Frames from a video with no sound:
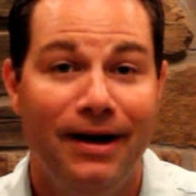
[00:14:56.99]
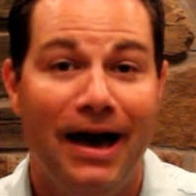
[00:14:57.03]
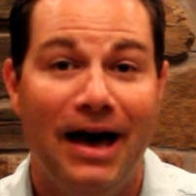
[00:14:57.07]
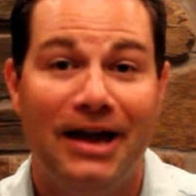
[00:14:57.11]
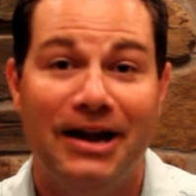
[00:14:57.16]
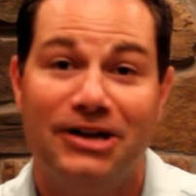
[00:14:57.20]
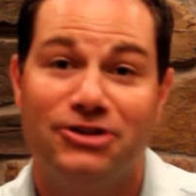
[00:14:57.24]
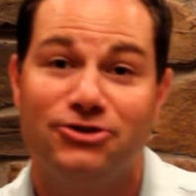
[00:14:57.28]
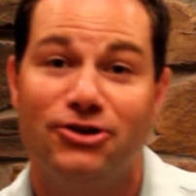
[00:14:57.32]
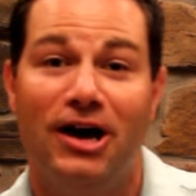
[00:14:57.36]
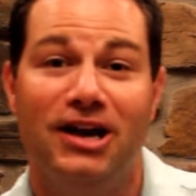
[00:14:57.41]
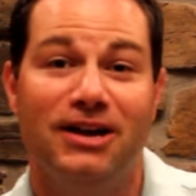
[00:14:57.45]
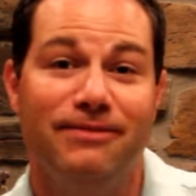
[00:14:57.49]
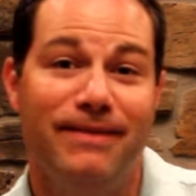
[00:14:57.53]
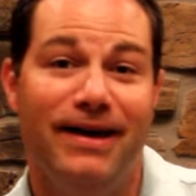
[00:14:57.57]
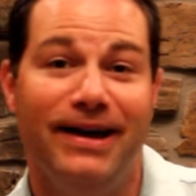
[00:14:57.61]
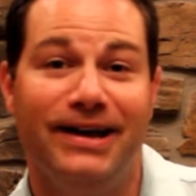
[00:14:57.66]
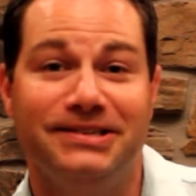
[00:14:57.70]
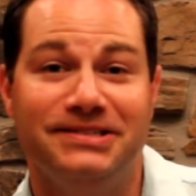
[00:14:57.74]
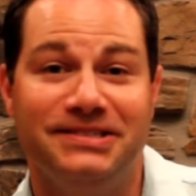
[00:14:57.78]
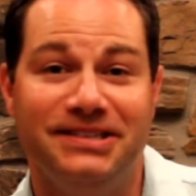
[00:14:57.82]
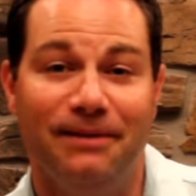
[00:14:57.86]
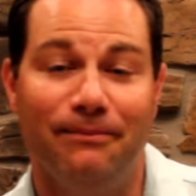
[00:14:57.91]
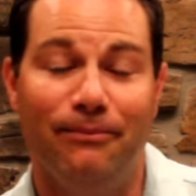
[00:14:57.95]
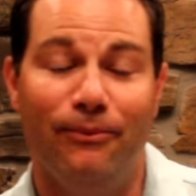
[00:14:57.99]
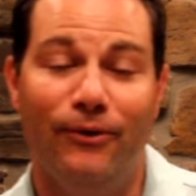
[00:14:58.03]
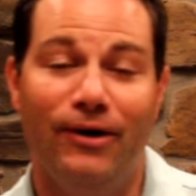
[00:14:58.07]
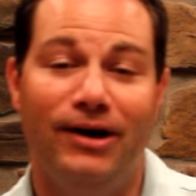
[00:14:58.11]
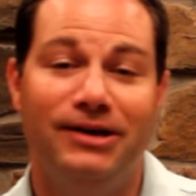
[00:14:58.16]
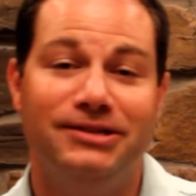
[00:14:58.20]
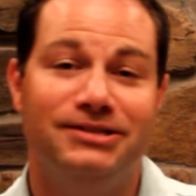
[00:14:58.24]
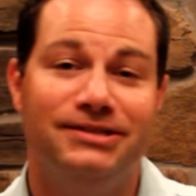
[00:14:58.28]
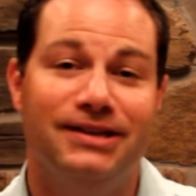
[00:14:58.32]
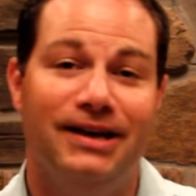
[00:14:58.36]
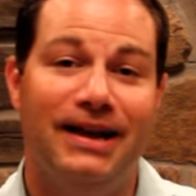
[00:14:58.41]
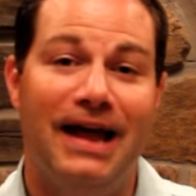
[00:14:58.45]
And I tried to make it simple. I
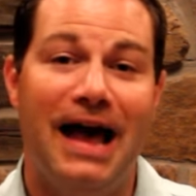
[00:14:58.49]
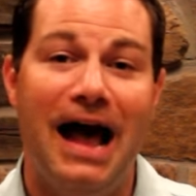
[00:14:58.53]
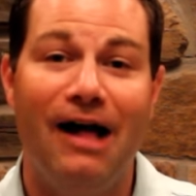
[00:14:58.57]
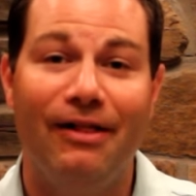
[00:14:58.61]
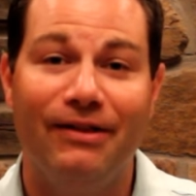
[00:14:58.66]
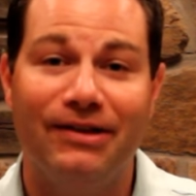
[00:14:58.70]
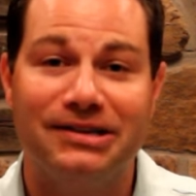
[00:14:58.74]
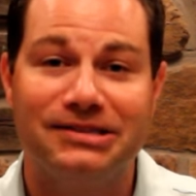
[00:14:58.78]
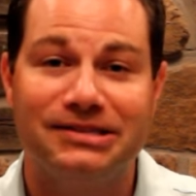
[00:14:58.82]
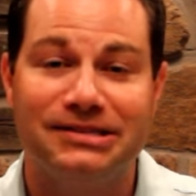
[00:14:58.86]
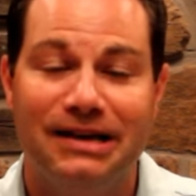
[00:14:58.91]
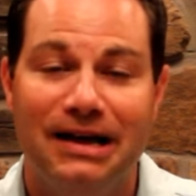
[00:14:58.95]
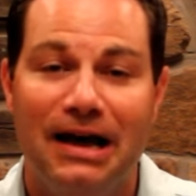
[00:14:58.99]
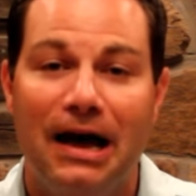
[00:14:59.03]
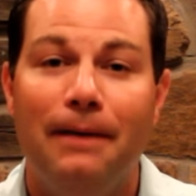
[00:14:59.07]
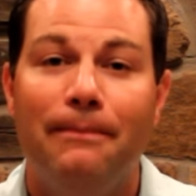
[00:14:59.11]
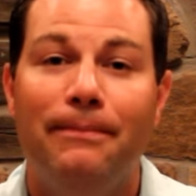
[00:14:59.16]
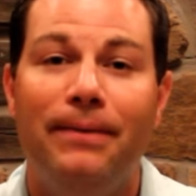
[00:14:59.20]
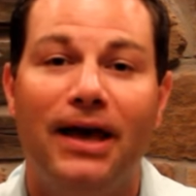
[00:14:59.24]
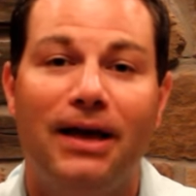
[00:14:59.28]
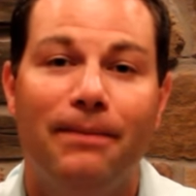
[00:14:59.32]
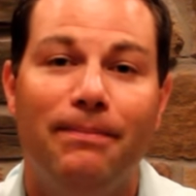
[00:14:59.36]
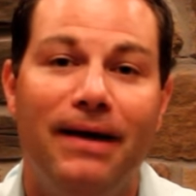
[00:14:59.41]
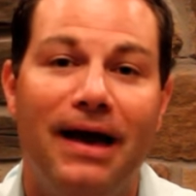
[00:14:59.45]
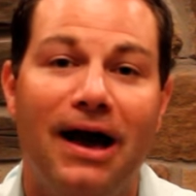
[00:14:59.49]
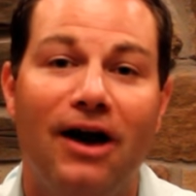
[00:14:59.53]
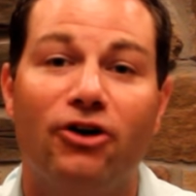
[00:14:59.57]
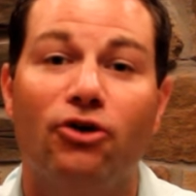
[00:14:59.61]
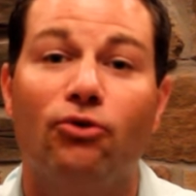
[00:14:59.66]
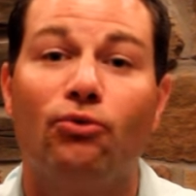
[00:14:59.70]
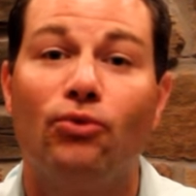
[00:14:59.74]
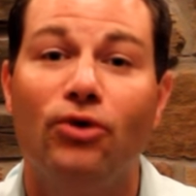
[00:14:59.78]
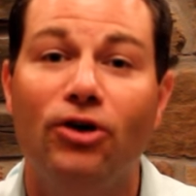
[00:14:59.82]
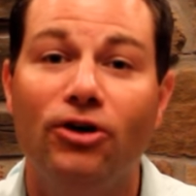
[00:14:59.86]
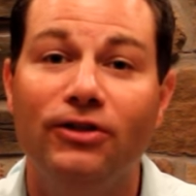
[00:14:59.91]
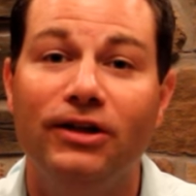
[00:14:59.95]
said, Alex, pick me out a
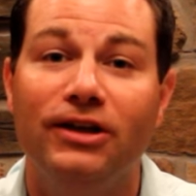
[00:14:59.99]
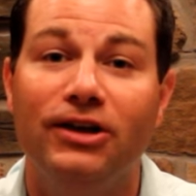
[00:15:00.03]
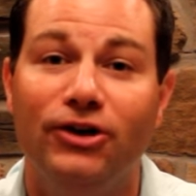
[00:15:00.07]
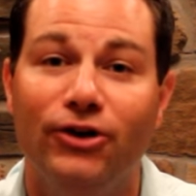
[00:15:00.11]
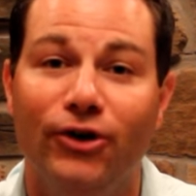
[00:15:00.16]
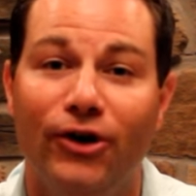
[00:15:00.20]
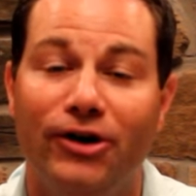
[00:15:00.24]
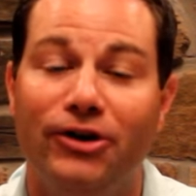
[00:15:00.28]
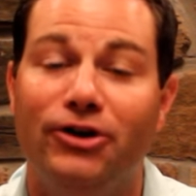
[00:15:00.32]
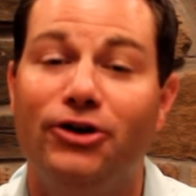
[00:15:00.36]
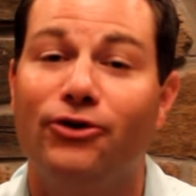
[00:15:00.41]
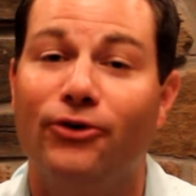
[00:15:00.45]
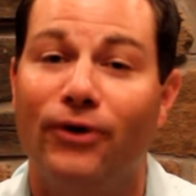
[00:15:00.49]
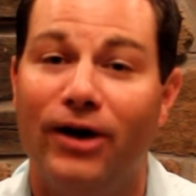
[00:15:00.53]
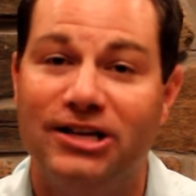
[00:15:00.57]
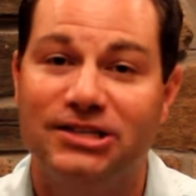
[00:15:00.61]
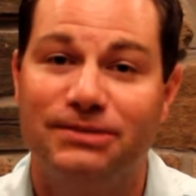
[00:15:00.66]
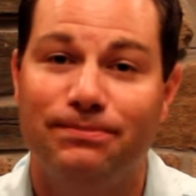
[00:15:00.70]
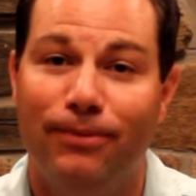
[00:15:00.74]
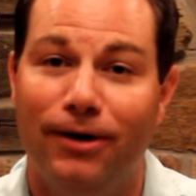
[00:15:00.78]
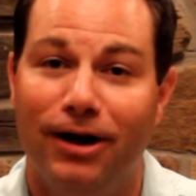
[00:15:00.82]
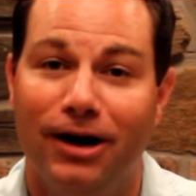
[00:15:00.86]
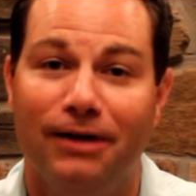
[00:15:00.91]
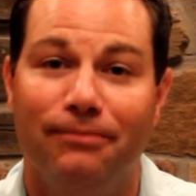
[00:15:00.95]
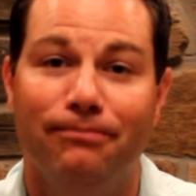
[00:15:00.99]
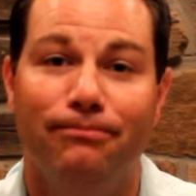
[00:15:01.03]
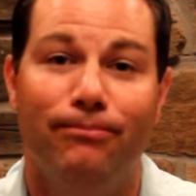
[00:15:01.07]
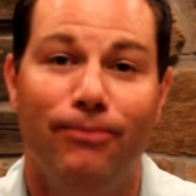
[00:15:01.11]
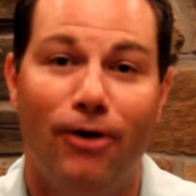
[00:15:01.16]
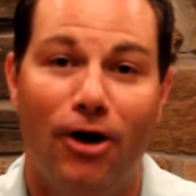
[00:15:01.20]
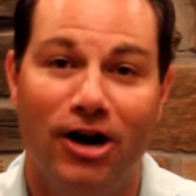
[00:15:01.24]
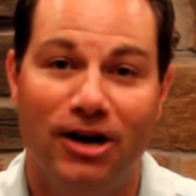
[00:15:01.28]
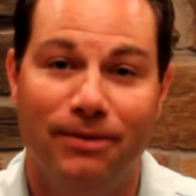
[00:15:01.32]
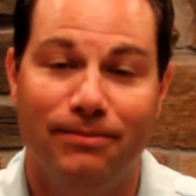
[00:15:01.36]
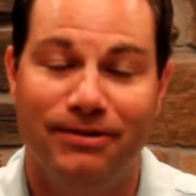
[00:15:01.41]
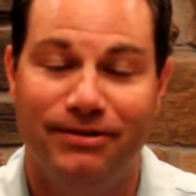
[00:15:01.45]
really good Cress Bug
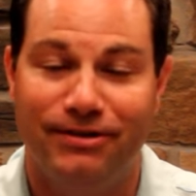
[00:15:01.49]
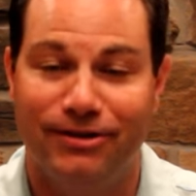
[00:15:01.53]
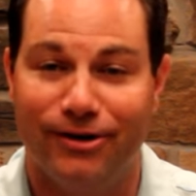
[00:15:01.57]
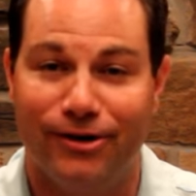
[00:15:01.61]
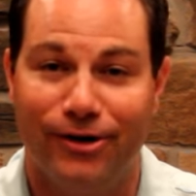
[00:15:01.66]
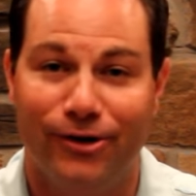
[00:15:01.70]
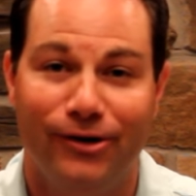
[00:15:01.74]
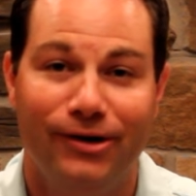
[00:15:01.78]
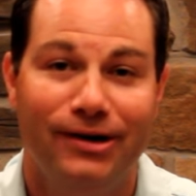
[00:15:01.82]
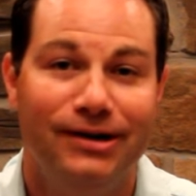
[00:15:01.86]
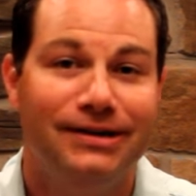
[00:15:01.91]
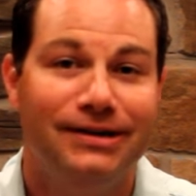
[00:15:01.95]
body material.